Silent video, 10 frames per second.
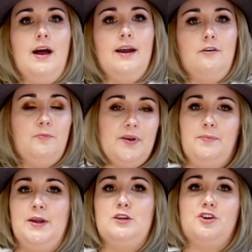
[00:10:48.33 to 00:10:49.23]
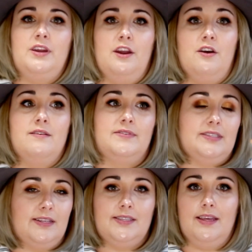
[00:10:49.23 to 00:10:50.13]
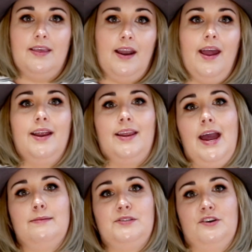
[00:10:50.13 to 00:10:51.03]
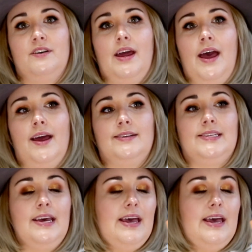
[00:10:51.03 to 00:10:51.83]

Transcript: I'll put a picture here of a sunset that I had captured, and